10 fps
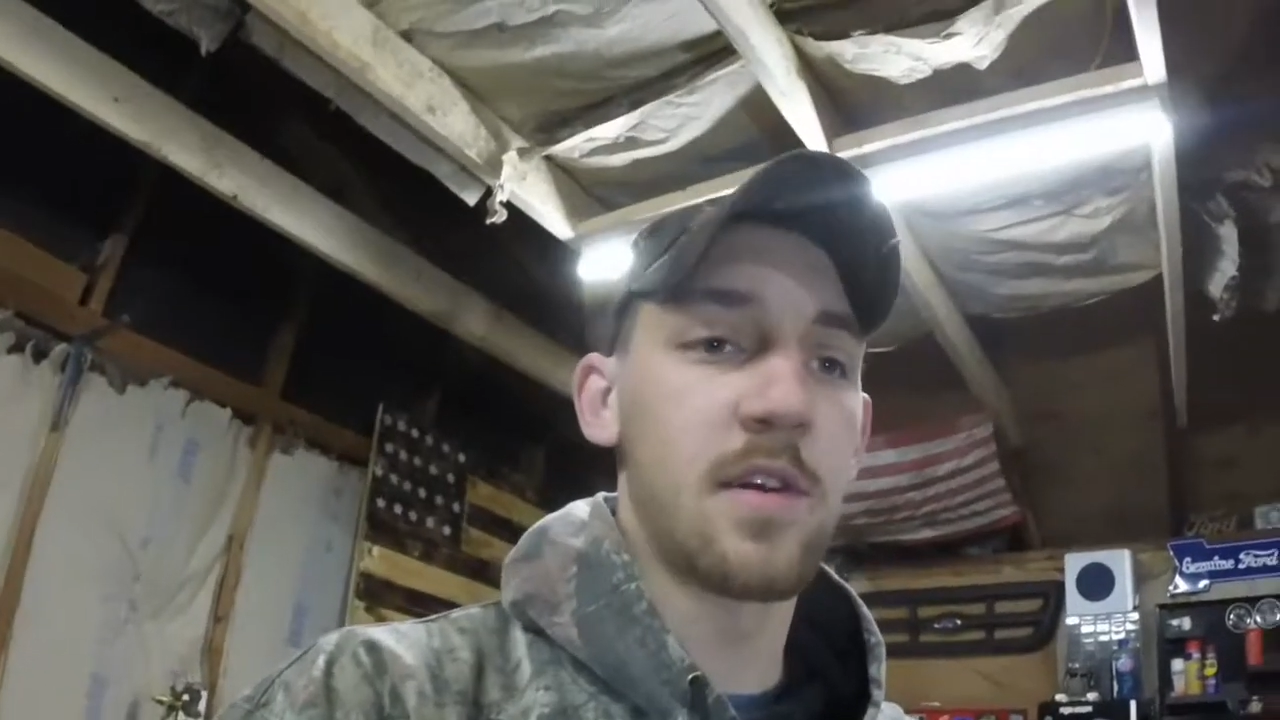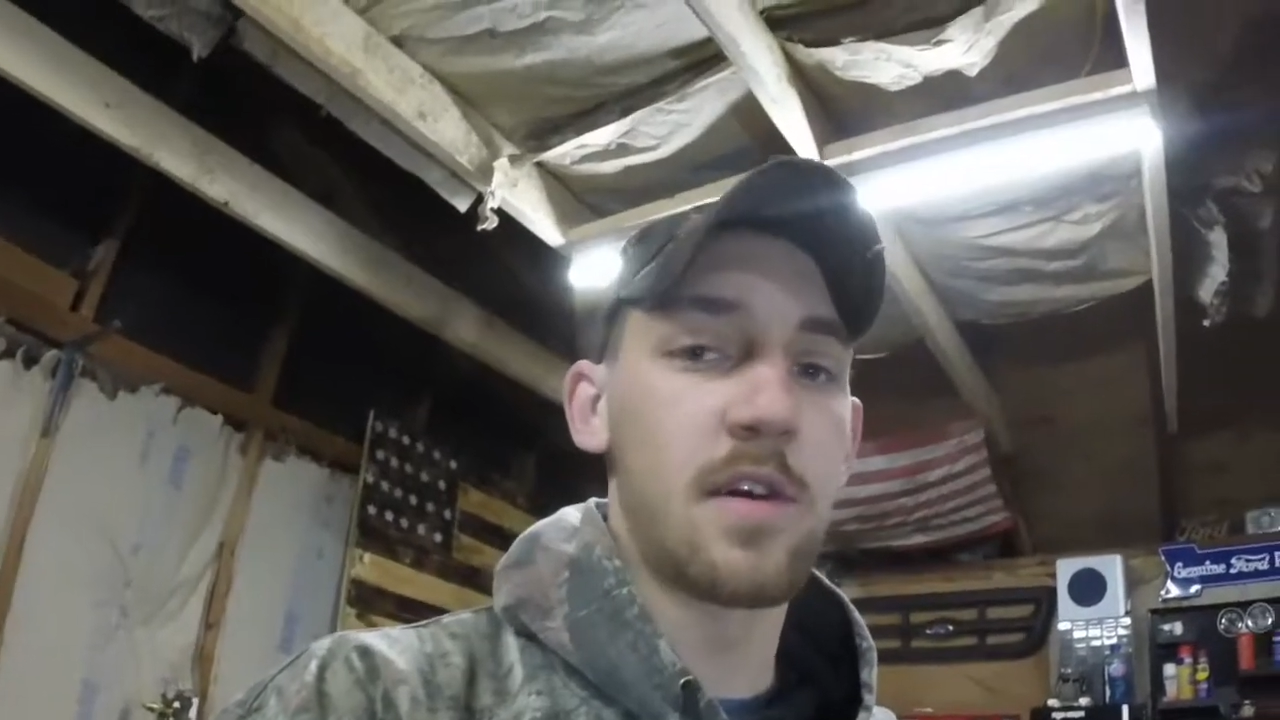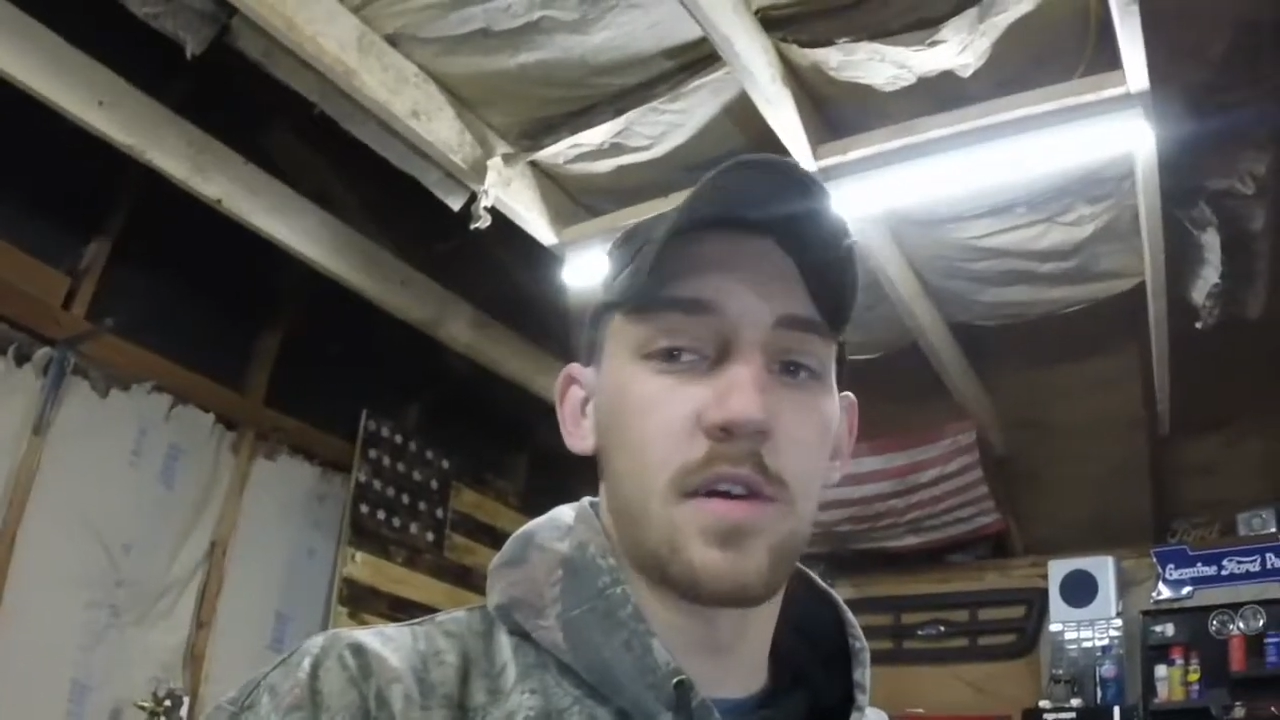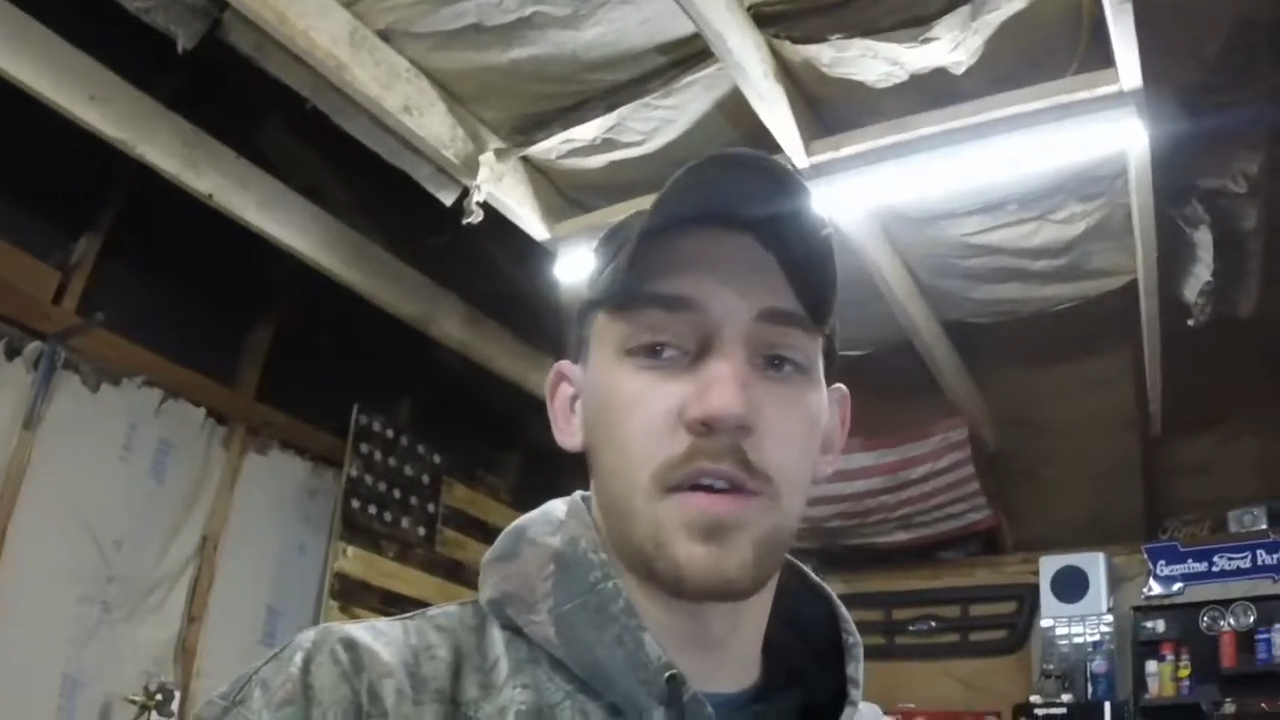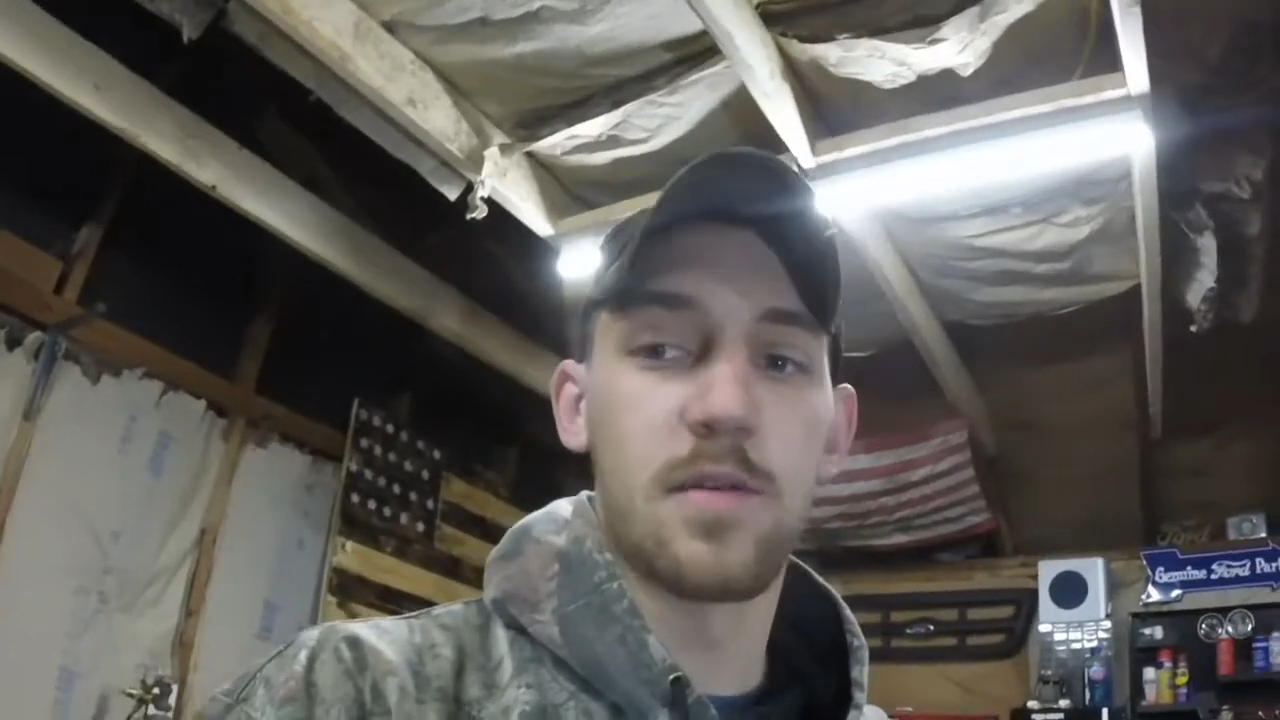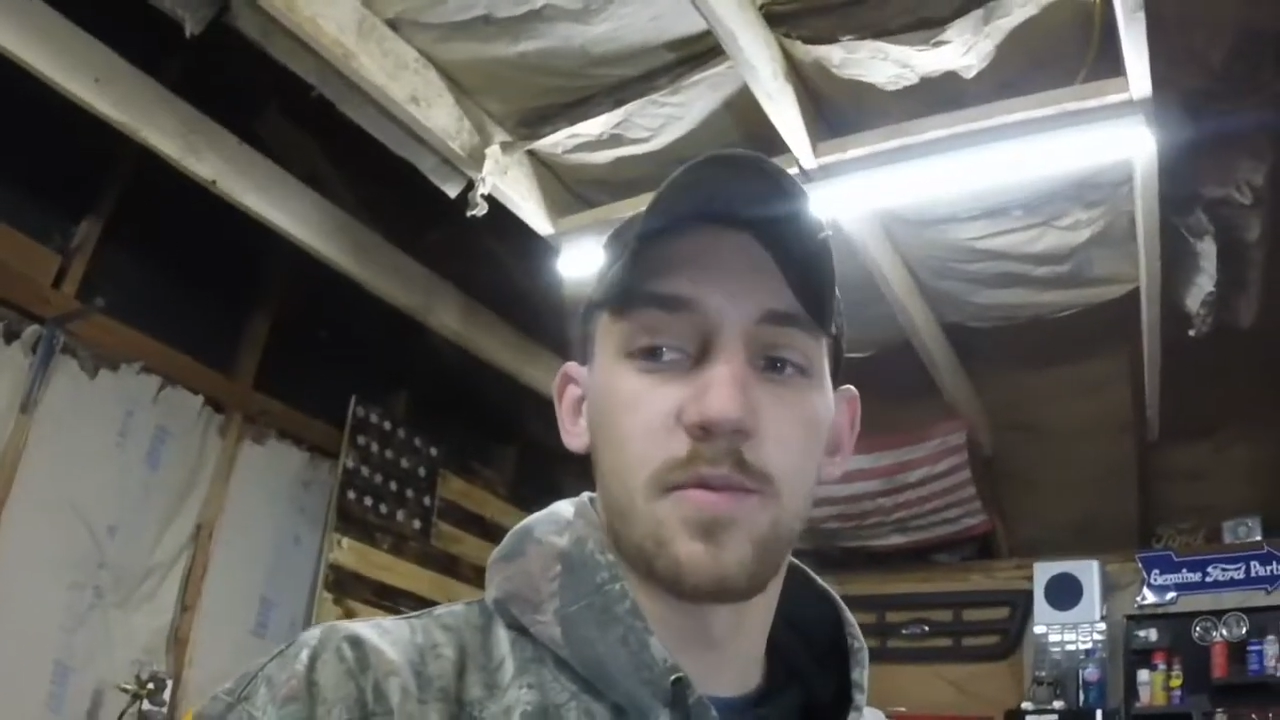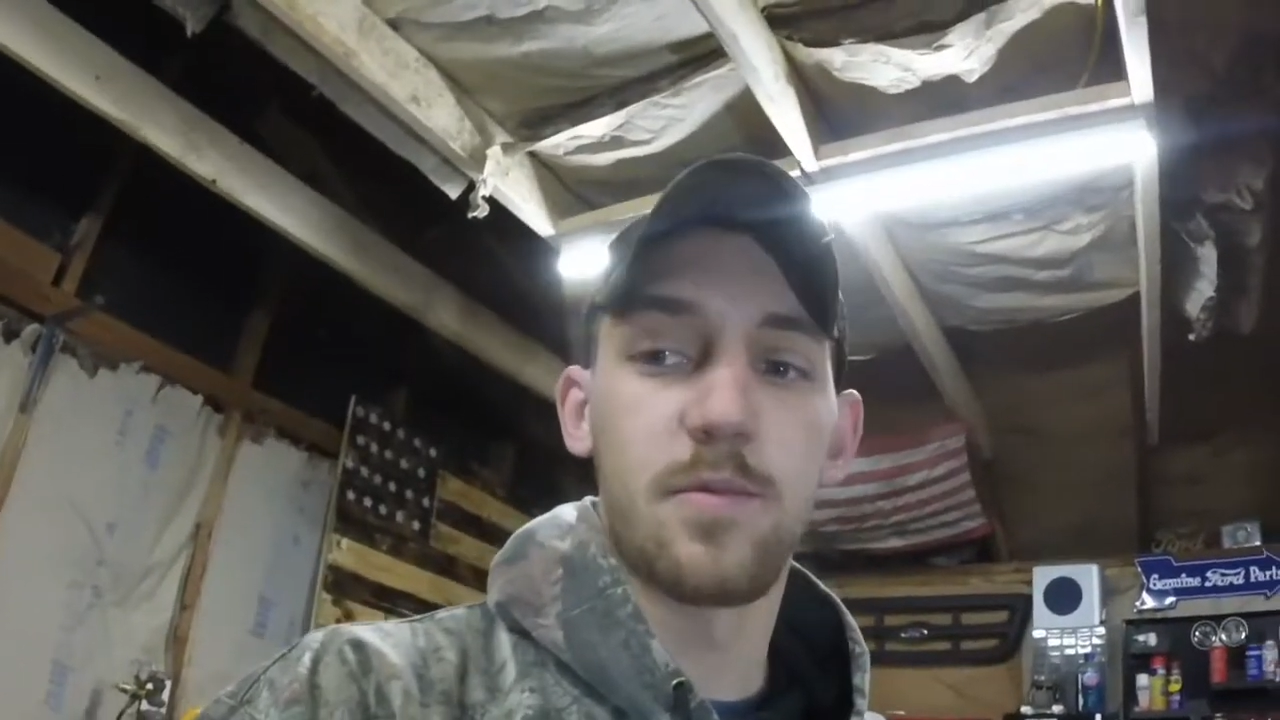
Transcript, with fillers: uh,